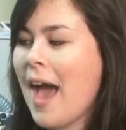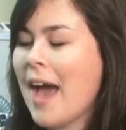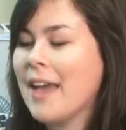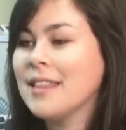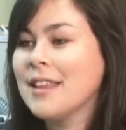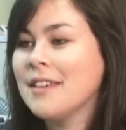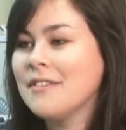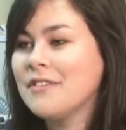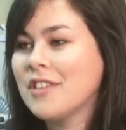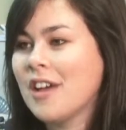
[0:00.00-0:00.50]

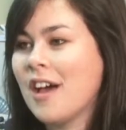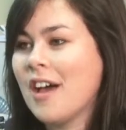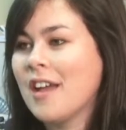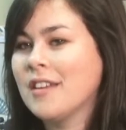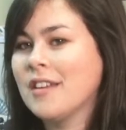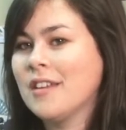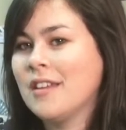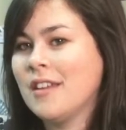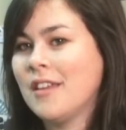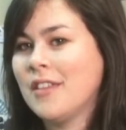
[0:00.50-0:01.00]
I lived
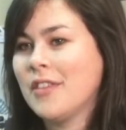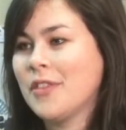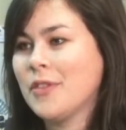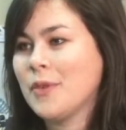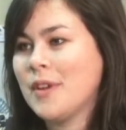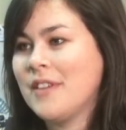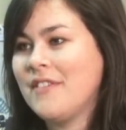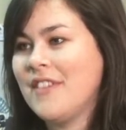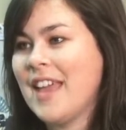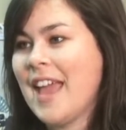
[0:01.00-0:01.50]
on
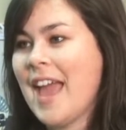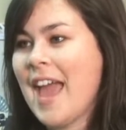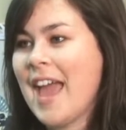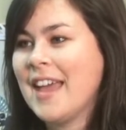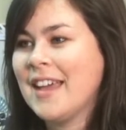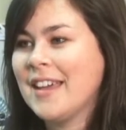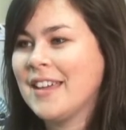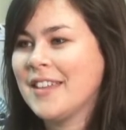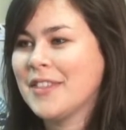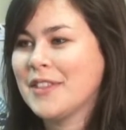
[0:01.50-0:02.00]

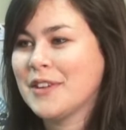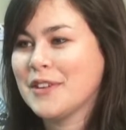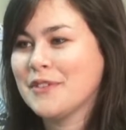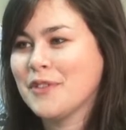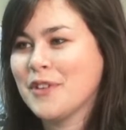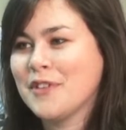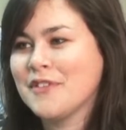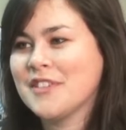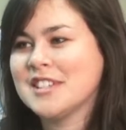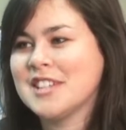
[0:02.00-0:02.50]
3VA on
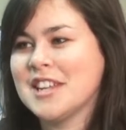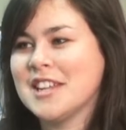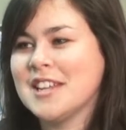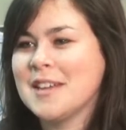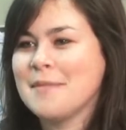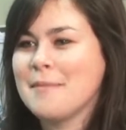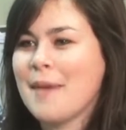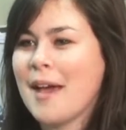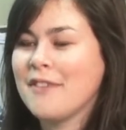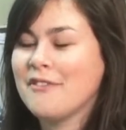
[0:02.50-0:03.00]
third floor
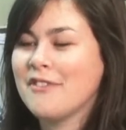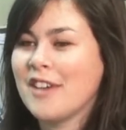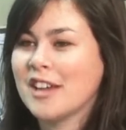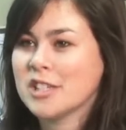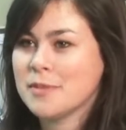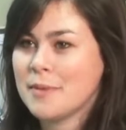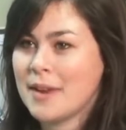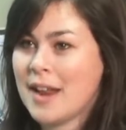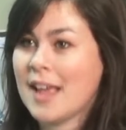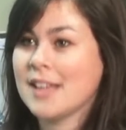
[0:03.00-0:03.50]
Virginia my
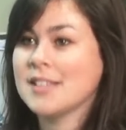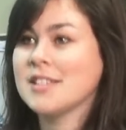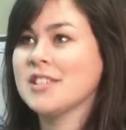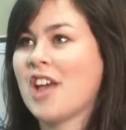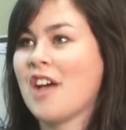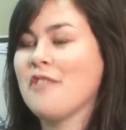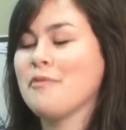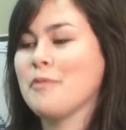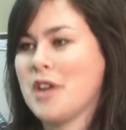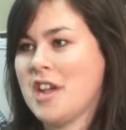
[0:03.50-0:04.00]
freshman and
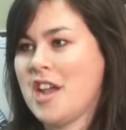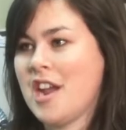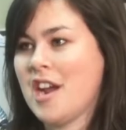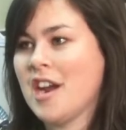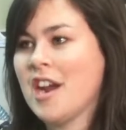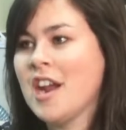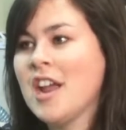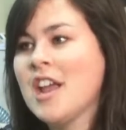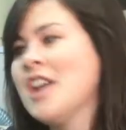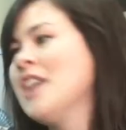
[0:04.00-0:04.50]
sophomore
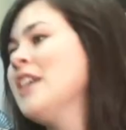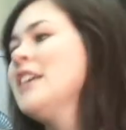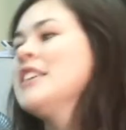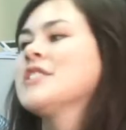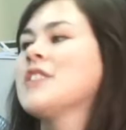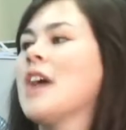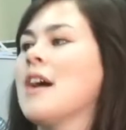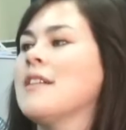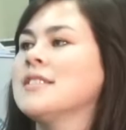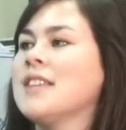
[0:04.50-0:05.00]
year.
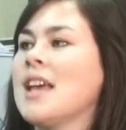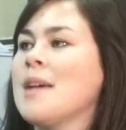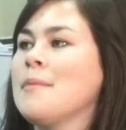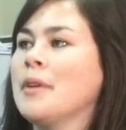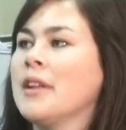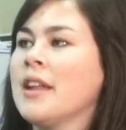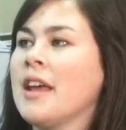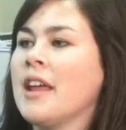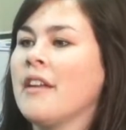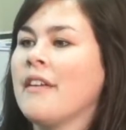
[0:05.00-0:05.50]
So I was
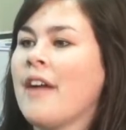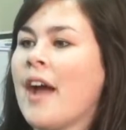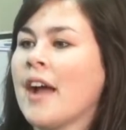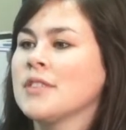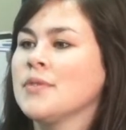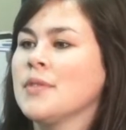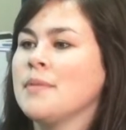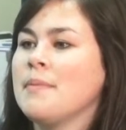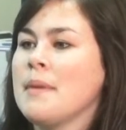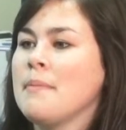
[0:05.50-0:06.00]
able to
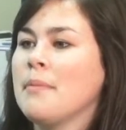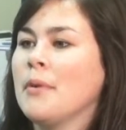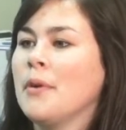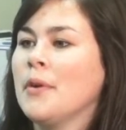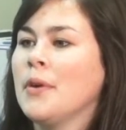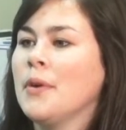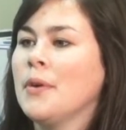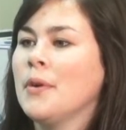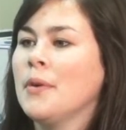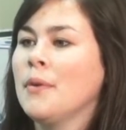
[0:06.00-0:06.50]
interact with
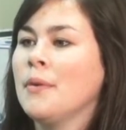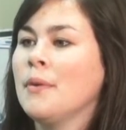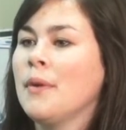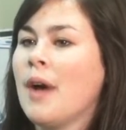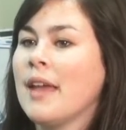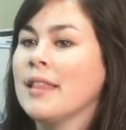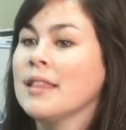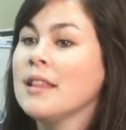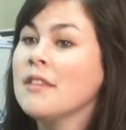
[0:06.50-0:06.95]
people who I